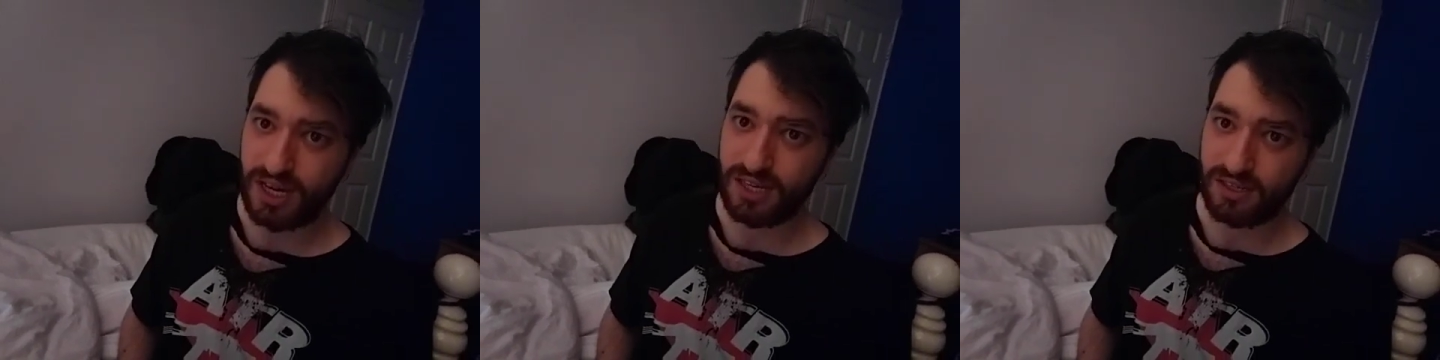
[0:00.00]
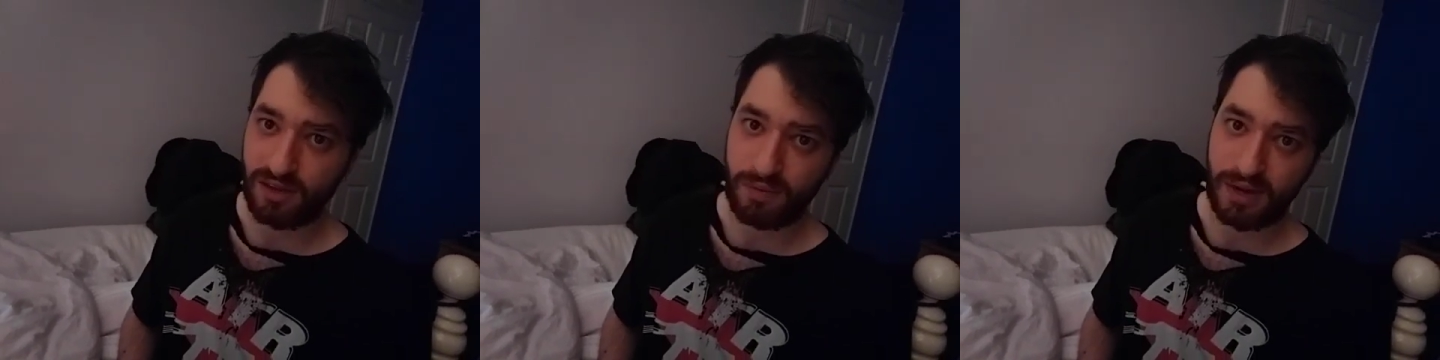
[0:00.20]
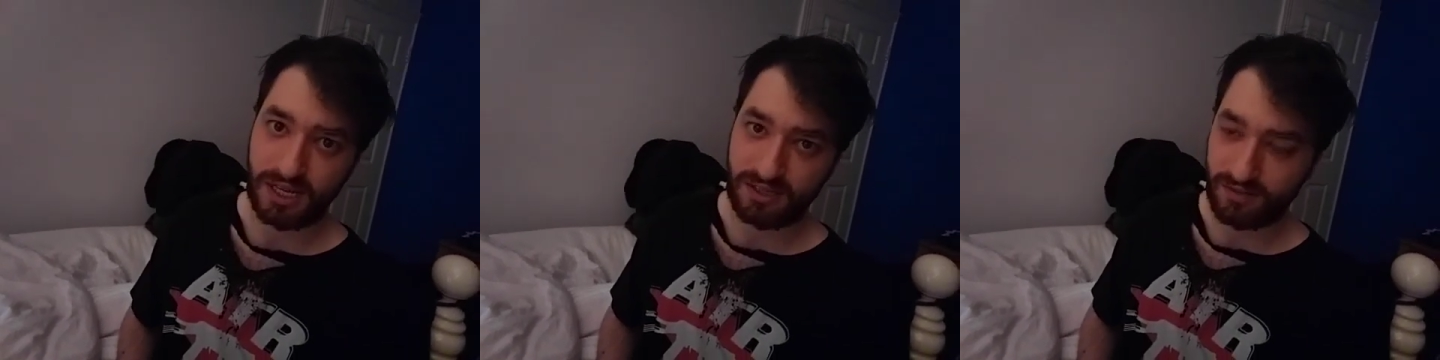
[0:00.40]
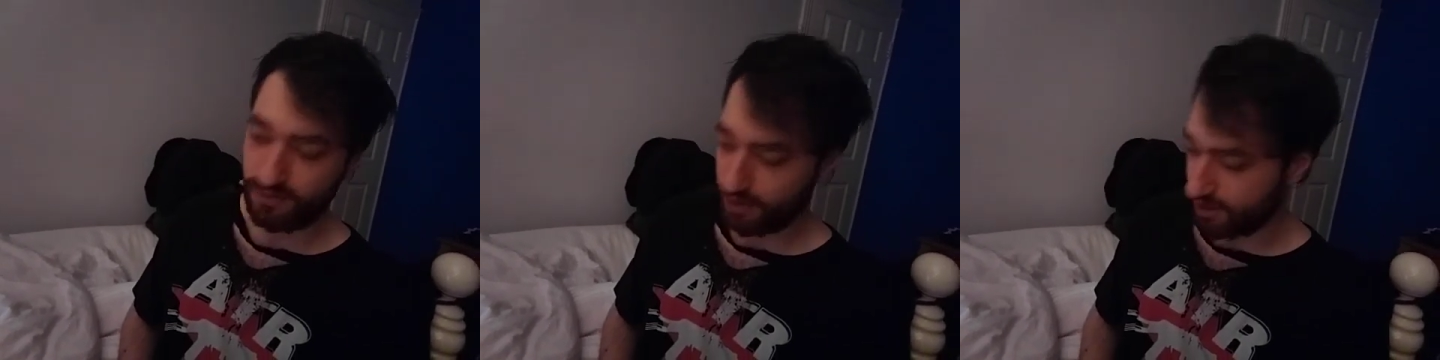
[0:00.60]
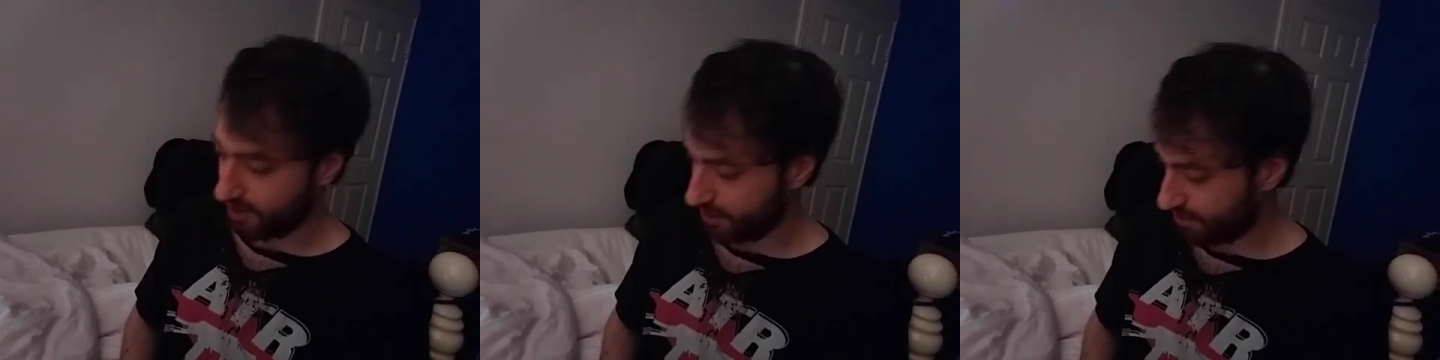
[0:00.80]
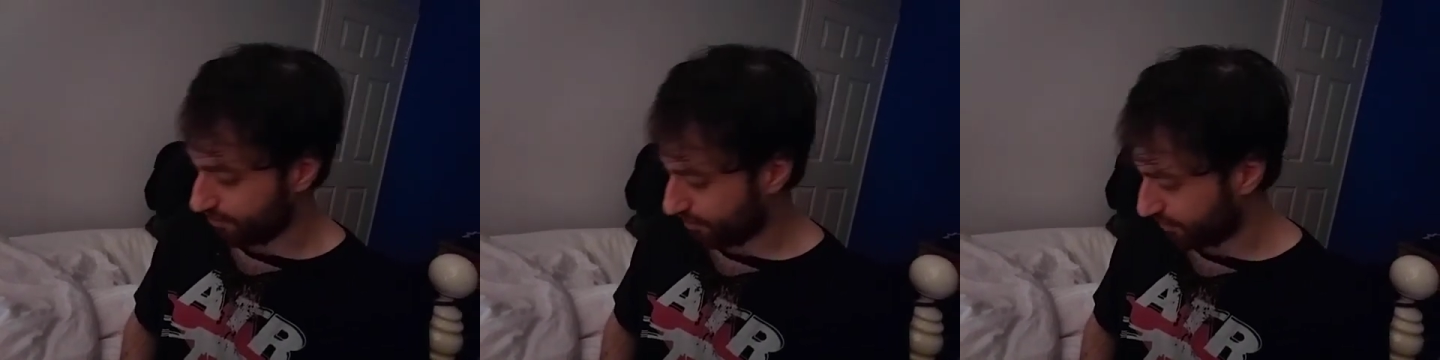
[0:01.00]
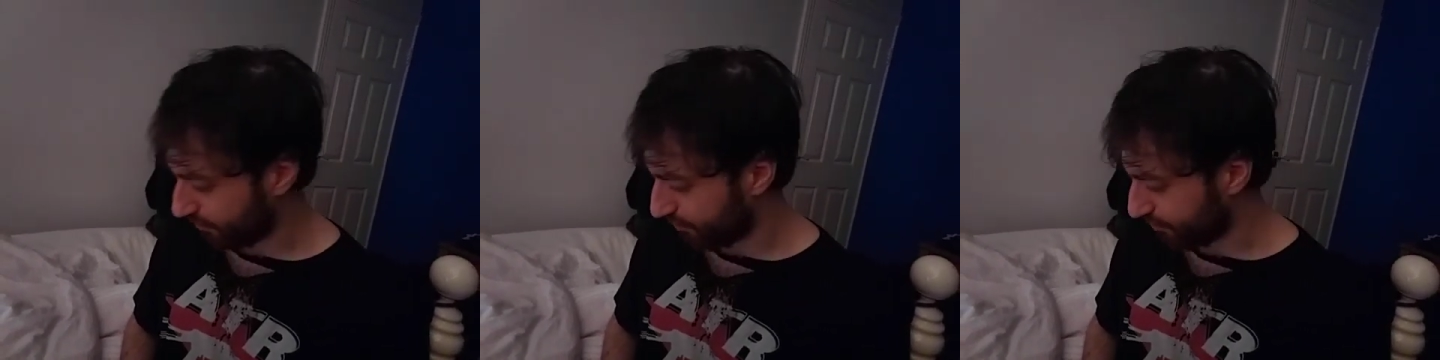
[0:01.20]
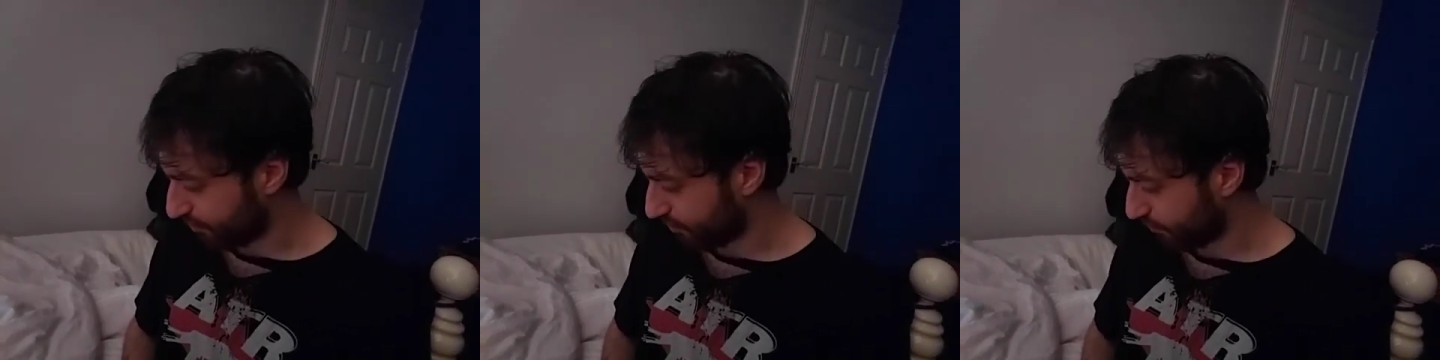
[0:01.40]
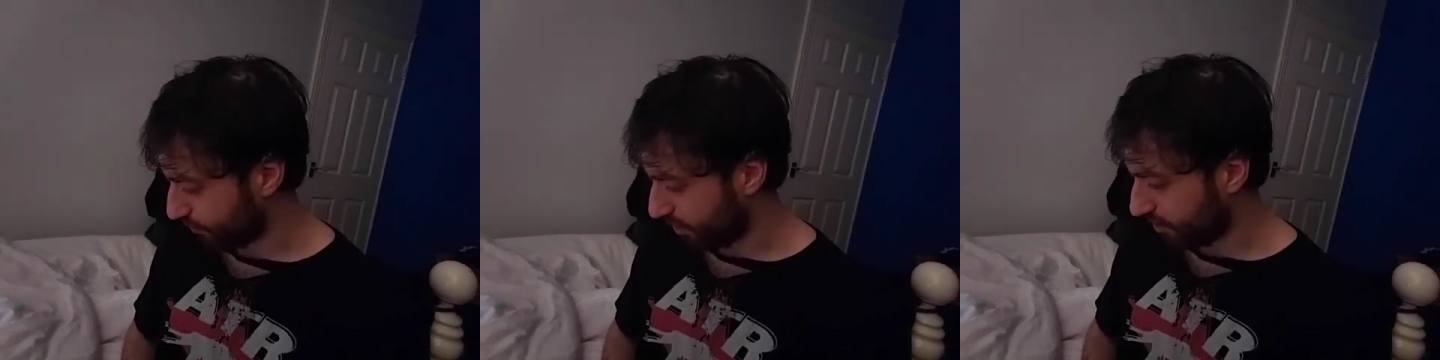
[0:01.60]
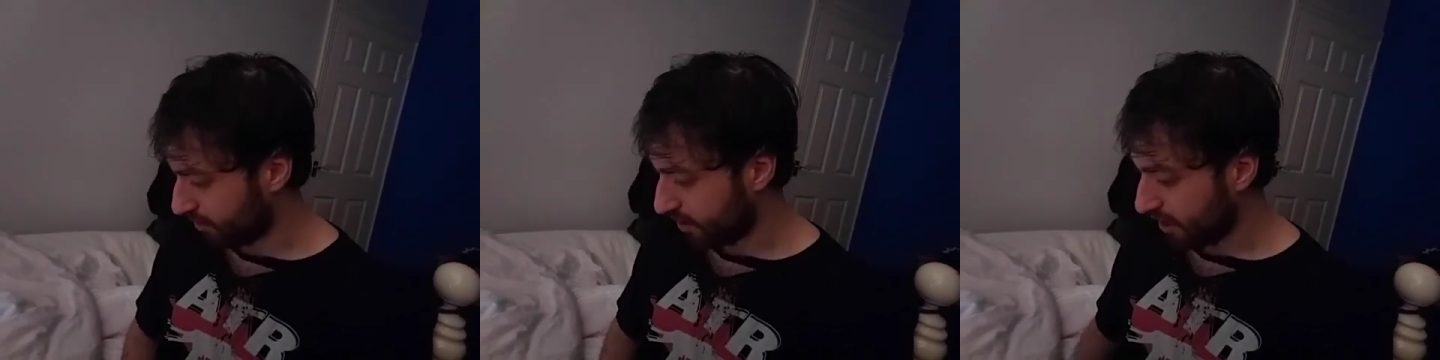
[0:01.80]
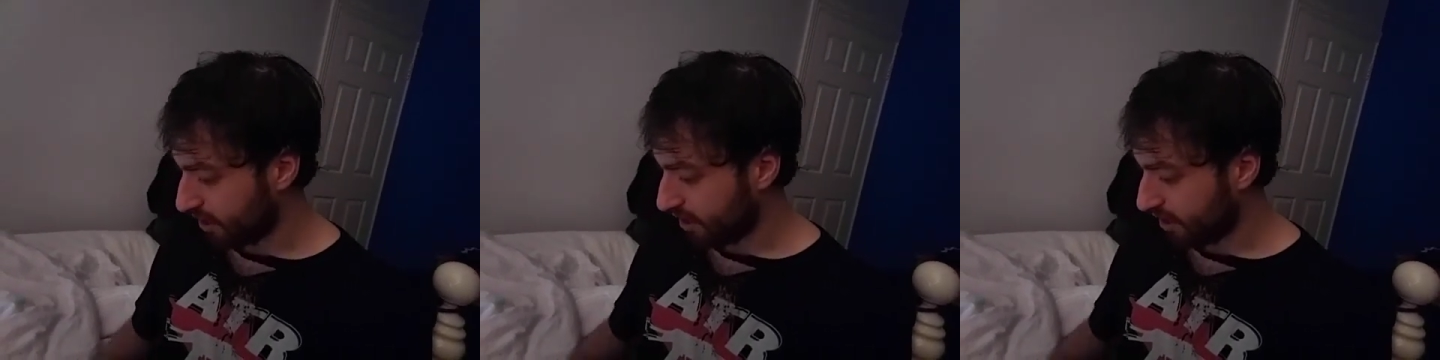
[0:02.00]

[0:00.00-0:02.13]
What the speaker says: It's the best font that you can use as well.